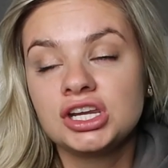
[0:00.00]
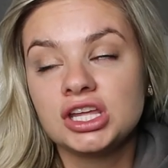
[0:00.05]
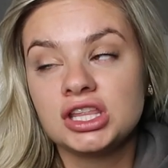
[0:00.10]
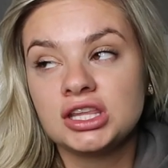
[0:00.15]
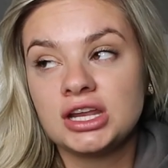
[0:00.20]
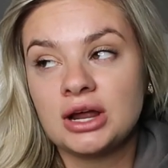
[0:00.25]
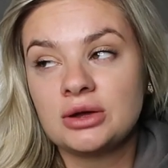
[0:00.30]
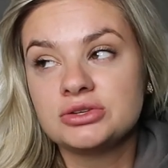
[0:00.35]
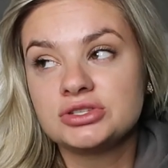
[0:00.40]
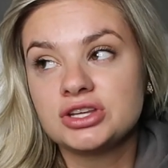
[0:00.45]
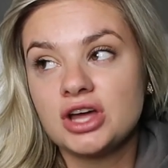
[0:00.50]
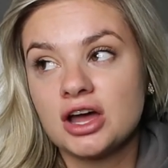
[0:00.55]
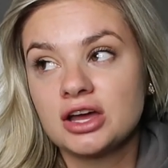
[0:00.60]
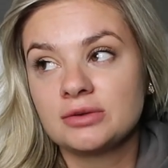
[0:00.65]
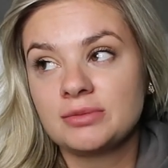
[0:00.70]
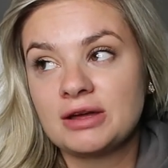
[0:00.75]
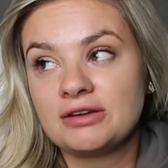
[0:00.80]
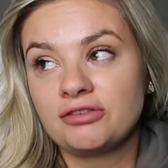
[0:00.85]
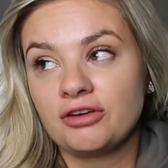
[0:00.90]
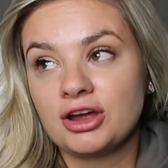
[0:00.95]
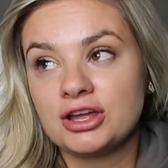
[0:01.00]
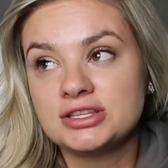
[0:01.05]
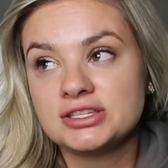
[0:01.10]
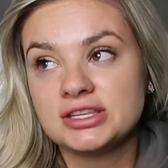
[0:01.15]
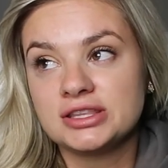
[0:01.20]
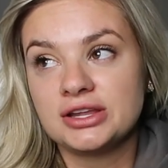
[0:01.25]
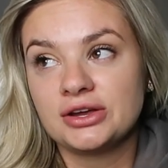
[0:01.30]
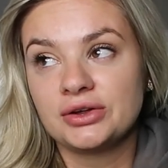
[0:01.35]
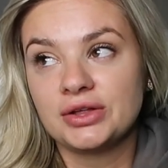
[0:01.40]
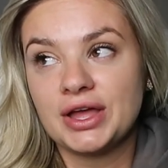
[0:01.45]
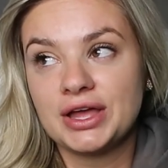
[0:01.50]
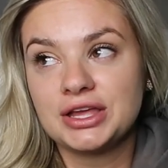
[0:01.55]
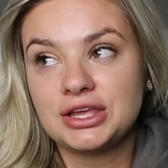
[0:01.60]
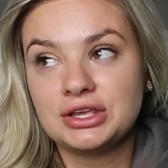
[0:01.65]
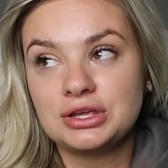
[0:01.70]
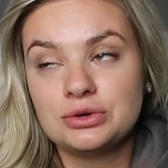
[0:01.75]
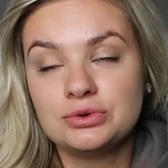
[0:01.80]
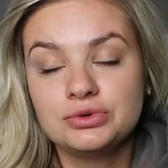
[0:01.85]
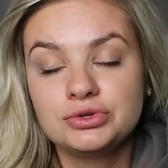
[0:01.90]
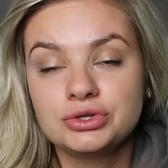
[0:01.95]
And then I was talking to my friends, and they're like,
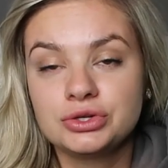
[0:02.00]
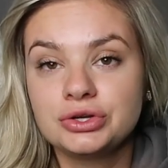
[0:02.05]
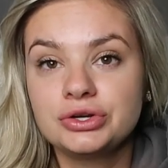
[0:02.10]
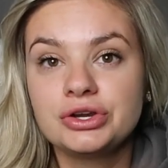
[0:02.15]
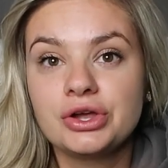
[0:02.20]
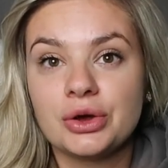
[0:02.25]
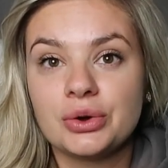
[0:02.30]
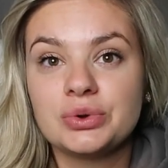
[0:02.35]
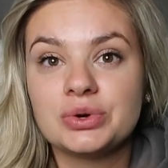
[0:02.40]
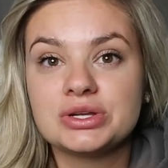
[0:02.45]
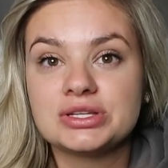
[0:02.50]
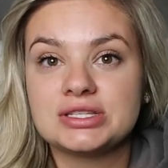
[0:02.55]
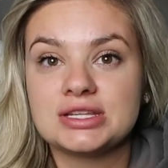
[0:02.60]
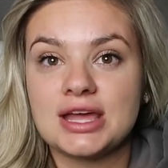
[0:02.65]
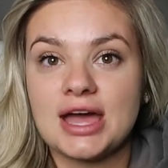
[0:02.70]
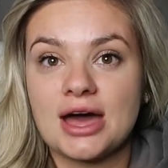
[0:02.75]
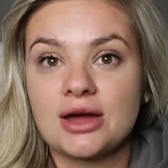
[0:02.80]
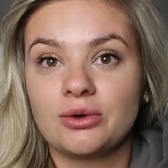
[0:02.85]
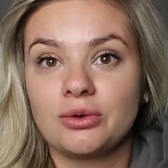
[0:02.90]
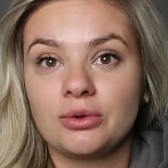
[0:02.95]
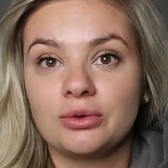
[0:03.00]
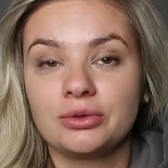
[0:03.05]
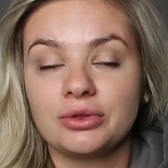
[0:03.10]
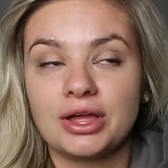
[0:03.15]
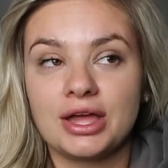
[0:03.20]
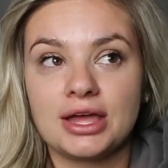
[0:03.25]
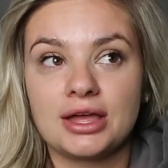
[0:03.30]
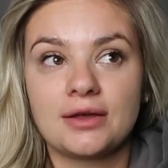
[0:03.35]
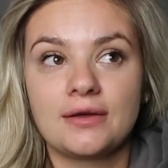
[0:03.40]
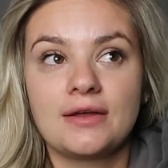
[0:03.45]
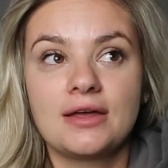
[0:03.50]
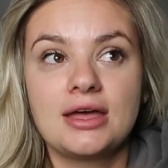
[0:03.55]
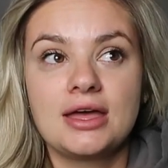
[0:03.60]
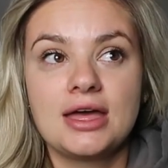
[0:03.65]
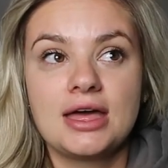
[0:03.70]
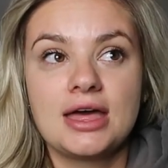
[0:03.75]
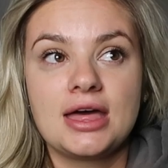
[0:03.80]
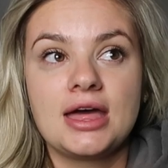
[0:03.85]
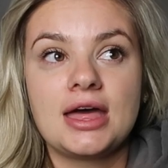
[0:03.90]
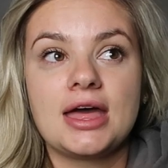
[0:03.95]
you should go to Seattle, like
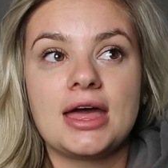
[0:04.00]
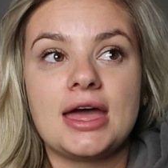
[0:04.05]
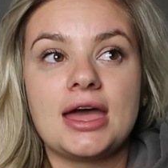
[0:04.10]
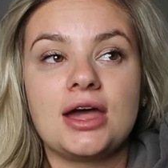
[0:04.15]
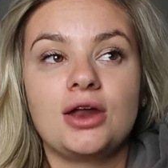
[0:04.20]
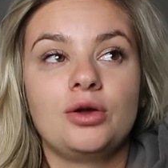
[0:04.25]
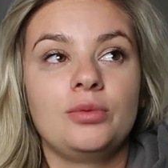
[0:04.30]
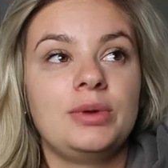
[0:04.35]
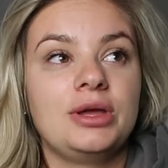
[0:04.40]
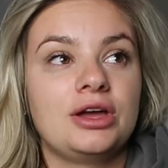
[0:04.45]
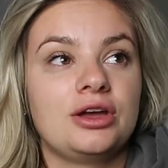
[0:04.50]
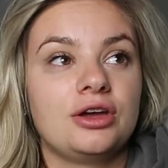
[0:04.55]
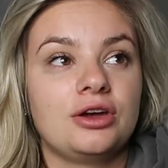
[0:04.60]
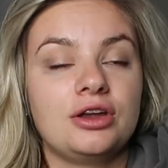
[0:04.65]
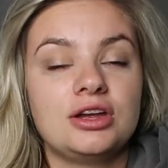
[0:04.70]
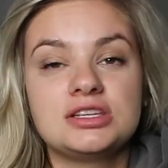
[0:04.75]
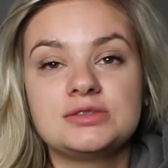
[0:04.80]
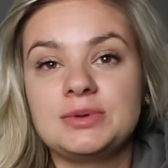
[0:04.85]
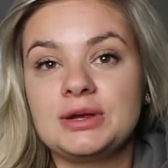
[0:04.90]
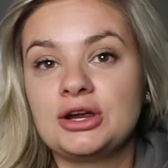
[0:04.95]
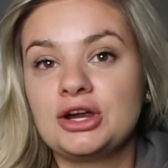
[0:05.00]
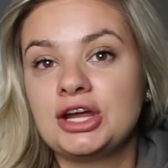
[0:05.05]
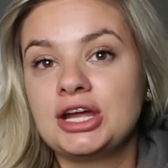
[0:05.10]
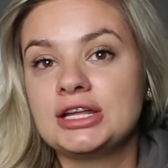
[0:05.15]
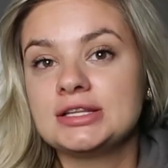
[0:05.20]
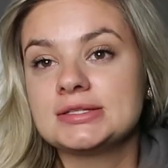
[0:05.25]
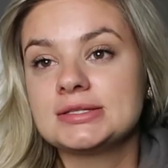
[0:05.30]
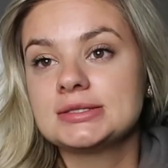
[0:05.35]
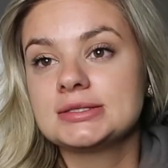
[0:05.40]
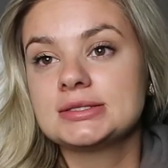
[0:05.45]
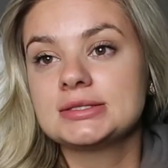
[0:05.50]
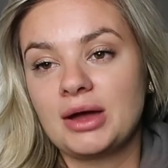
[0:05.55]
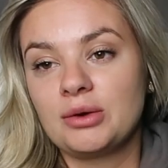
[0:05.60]
it'll be a good experience.